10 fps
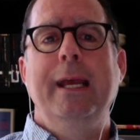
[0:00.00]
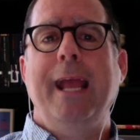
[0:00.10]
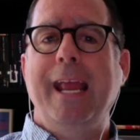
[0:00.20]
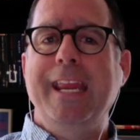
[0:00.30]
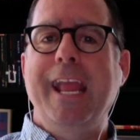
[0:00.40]

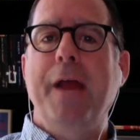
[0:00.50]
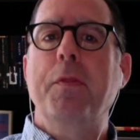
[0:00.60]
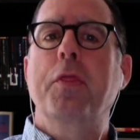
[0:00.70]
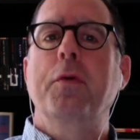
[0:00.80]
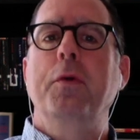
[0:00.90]
And yet,
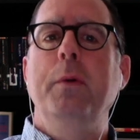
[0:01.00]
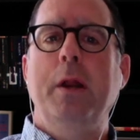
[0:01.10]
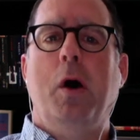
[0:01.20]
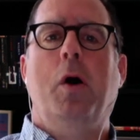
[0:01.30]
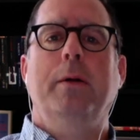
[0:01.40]
through it
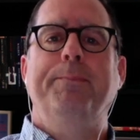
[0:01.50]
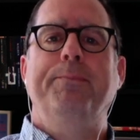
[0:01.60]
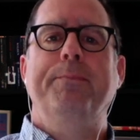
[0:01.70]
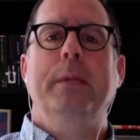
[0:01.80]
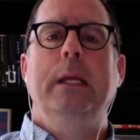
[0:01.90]
all,
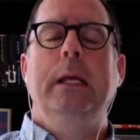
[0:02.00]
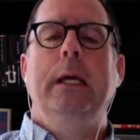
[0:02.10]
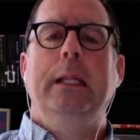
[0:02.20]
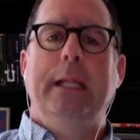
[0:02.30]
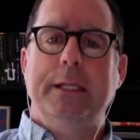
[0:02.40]

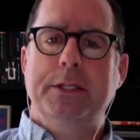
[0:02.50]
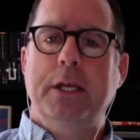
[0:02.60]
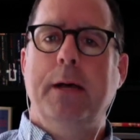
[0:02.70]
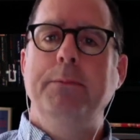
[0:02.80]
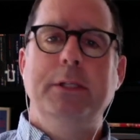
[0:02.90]
let us
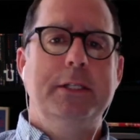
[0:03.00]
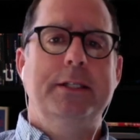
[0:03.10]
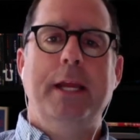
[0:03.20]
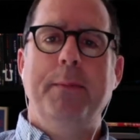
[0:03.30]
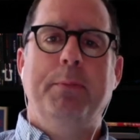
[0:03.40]
come to the
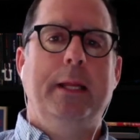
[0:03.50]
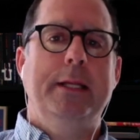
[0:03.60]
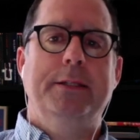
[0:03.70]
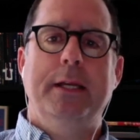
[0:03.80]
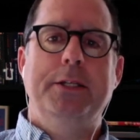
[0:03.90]
same
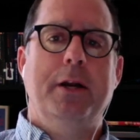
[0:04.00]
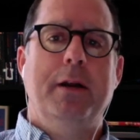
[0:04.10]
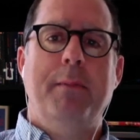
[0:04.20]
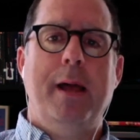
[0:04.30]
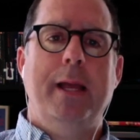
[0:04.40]
place that
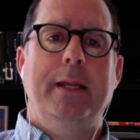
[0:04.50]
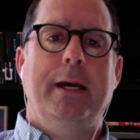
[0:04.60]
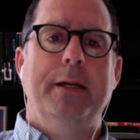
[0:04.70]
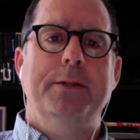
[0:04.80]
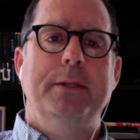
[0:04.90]
Jeremiah
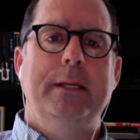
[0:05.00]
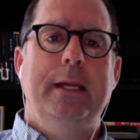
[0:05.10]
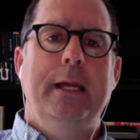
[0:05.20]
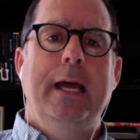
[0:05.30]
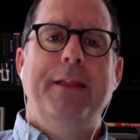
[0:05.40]
does.
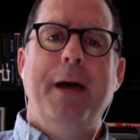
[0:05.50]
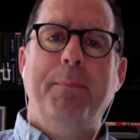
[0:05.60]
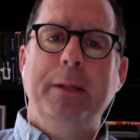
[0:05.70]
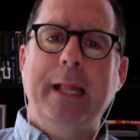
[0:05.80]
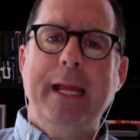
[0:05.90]
That
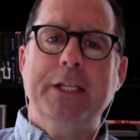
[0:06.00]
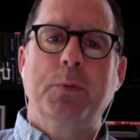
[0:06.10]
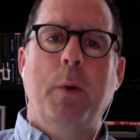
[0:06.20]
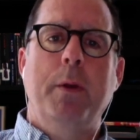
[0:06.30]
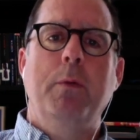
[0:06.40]
place
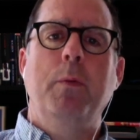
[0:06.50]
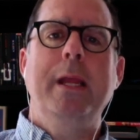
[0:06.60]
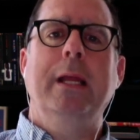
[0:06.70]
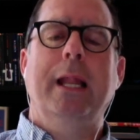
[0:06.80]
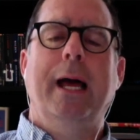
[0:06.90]
where we
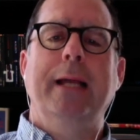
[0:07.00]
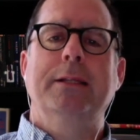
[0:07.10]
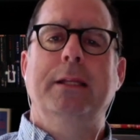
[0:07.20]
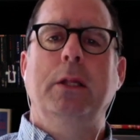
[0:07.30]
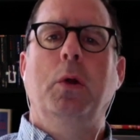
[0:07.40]
realize
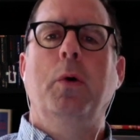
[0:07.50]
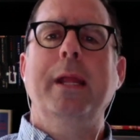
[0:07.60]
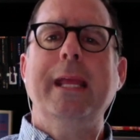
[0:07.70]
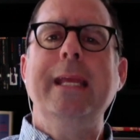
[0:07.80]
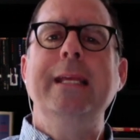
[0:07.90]
that the
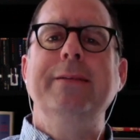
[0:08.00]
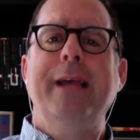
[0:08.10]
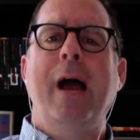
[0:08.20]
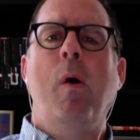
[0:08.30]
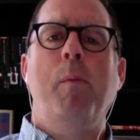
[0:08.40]
Lord is
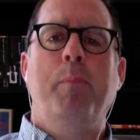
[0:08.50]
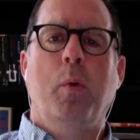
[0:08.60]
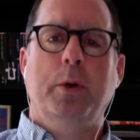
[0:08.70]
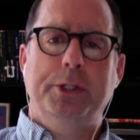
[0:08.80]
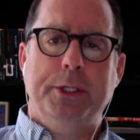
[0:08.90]
our
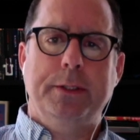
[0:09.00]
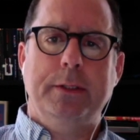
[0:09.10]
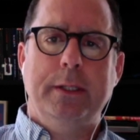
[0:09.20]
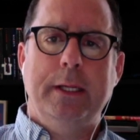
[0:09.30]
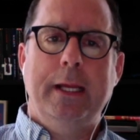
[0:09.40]
portion,
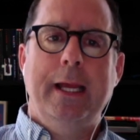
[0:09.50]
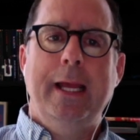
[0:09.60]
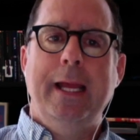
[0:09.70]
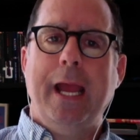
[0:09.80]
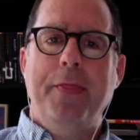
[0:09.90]

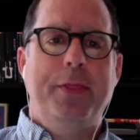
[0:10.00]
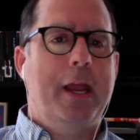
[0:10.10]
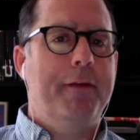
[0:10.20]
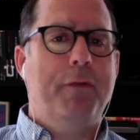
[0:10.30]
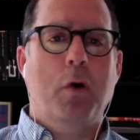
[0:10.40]
and
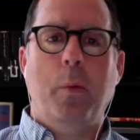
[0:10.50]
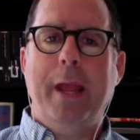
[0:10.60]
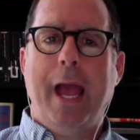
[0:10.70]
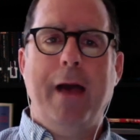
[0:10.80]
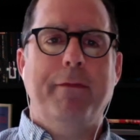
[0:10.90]
therefore
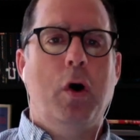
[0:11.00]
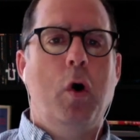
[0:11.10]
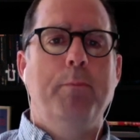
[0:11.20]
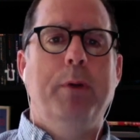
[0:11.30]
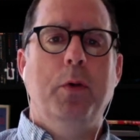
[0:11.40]
we have
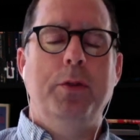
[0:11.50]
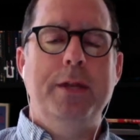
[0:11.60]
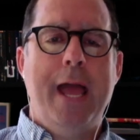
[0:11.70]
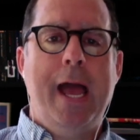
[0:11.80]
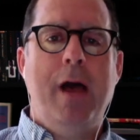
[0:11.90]
hope both
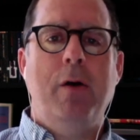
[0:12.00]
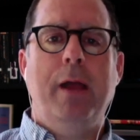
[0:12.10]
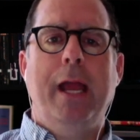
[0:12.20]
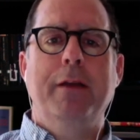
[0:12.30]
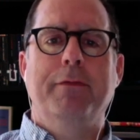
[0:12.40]
now
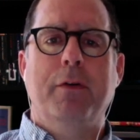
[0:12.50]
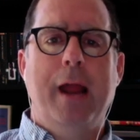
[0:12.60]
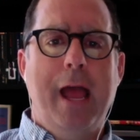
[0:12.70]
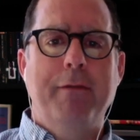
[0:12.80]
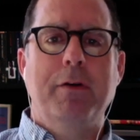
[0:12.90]
and
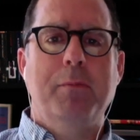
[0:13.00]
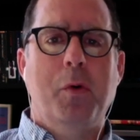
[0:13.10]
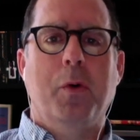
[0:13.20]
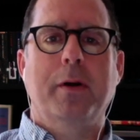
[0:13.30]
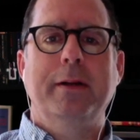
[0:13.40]

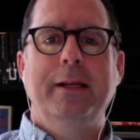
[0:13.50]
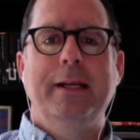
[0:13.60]
forevermore.